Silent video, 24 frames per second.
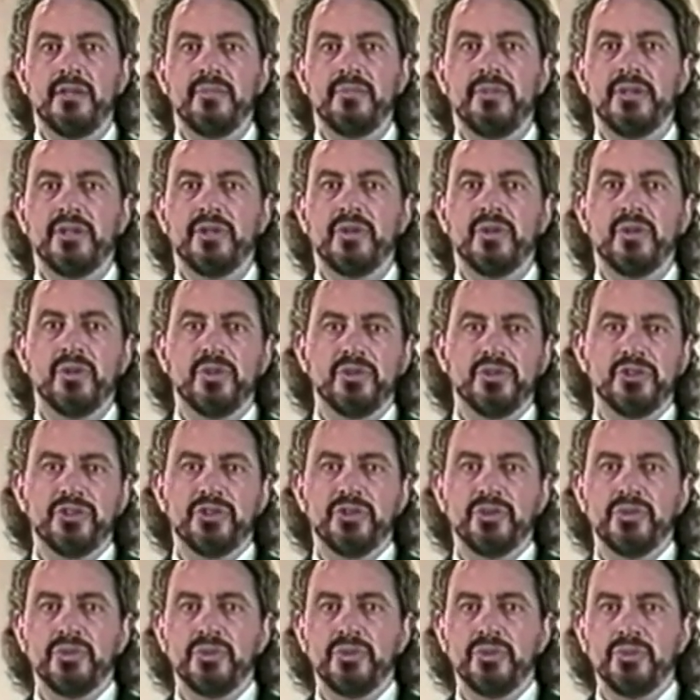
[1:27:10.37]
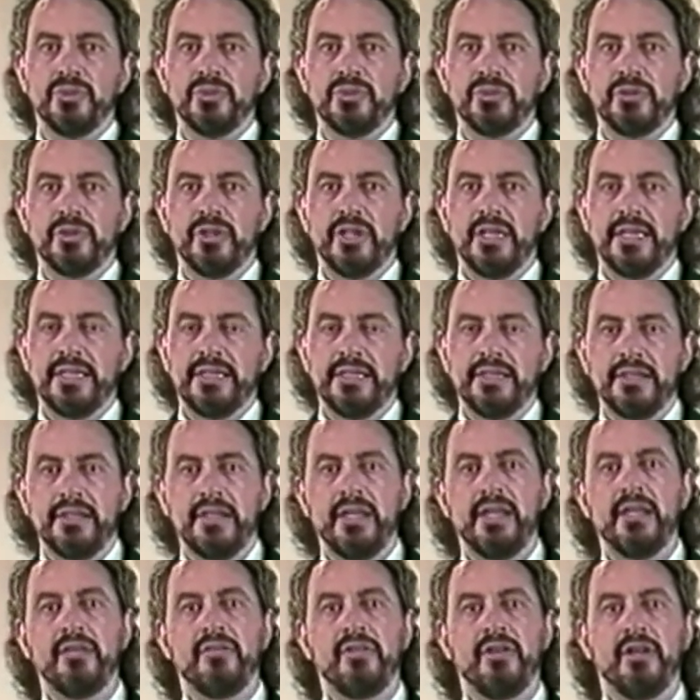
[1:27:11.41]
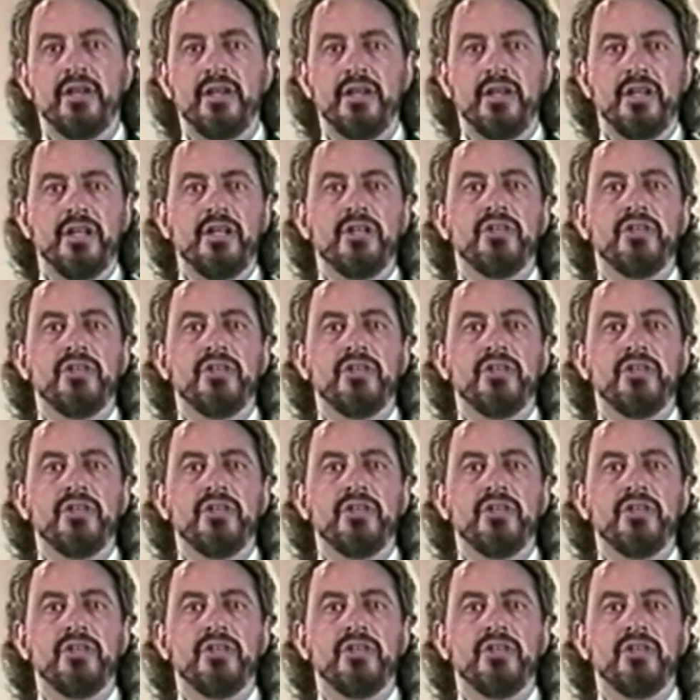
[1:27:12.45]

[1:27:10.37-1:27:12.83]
because you endeavor